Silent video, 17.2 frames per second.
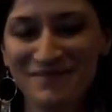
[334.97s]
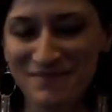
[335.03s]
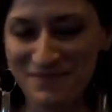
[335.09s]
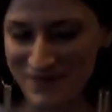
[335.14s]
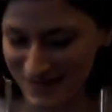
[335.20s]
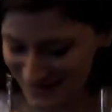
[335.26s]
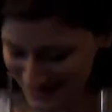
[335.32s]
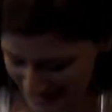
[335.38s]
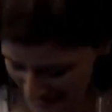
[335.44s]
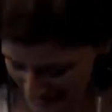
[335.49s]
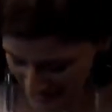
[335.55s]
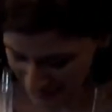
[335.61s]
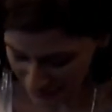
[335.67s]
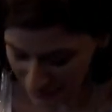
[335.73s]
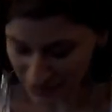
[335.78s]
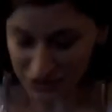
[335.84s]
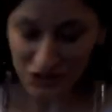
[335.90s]
But
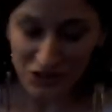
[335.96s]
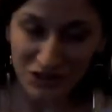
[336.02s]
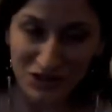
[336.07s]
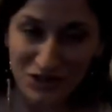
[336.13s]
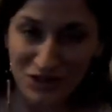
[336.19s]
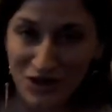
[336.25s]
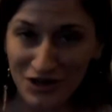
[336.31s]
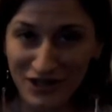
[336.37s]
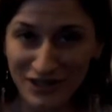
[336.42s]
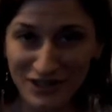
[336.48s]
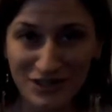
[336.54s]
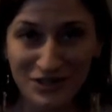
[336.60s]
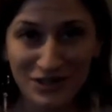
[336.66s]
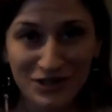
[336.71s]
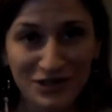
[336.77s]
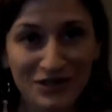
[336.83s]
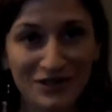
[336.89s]
they're actually starting to
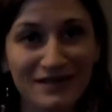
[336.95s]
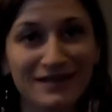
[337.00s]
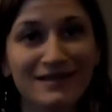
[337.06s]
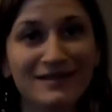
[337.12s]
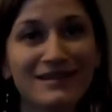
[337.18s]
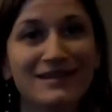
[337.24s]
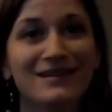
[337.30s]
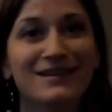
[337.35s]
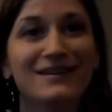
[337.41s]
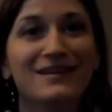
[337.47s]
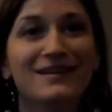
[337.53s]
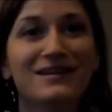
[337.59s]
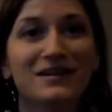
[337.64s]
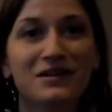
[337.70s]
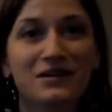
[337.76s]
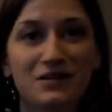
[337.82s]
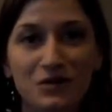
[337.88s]
look
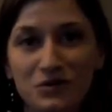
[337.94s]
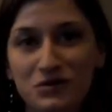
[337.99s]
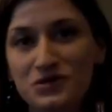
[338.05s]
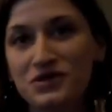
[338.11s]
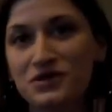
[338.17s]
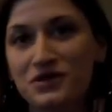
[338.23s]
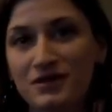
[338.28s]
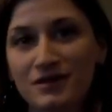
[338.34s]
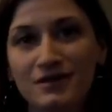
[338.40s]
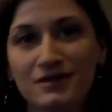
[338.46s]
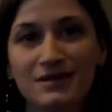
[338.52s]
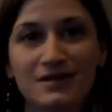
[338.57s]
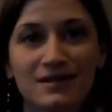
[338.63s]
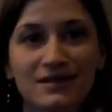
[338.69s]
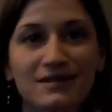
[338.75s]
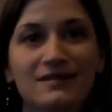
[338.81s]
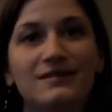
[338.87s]
closer
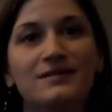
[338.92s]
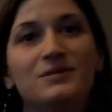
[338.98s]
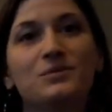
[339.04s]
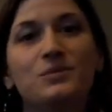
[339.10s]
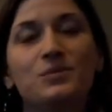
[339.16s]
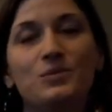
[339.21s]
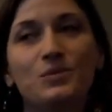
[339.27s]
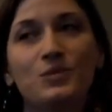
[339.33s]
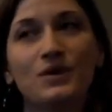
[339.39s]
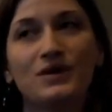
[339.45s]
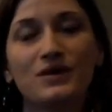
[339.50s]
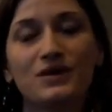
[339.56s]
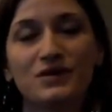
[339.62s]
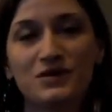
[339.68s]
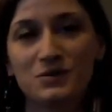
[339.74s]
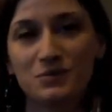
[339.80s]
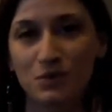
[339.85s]
to what
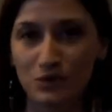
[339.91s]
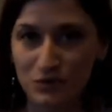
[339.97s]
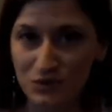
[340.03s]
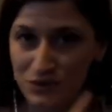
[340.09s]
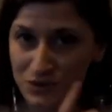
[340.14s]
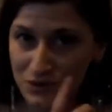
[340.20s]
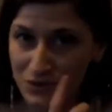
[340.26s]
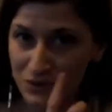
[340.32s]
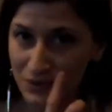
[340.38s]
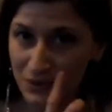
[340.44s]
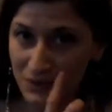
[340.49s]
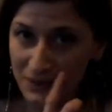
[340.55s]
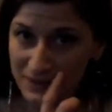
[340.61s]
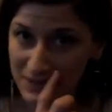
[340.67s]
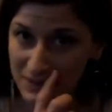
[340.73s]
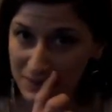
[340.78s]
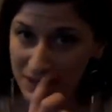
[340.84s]
they're supposed to,
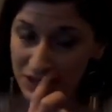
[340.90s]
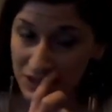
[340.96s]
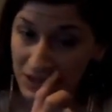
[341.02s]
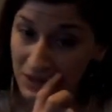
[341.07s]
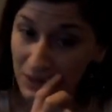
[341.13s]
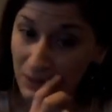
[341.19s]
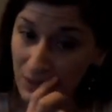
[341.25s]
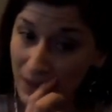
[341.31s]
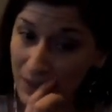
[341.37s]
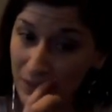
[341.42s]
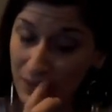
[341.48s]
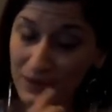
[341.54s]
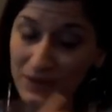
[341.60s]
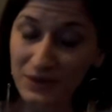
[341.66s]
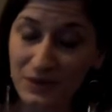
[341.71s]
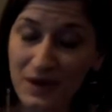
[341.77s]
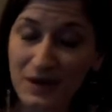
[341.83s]
especially the right
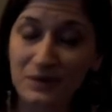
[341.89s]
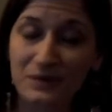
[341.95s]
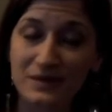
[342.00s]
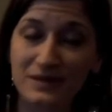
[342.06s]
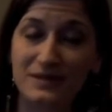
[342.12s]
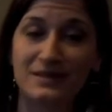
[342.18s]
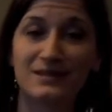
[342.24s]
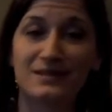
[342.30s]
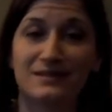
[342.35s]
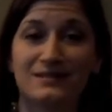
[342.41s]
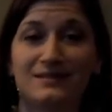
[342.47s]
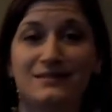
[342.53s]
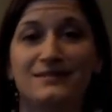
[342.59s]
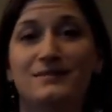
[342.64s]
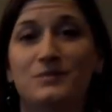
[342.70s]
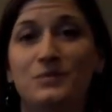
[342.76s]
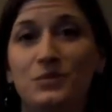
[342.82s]
one. The right one's
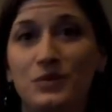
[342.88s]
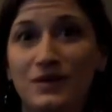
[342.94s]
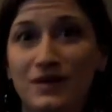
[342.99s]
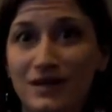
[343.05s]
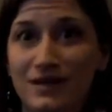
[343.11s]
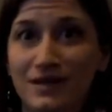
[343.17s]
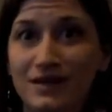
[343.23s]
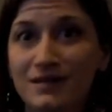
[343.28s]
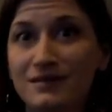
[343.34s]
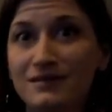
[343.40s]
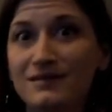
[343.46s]
really good.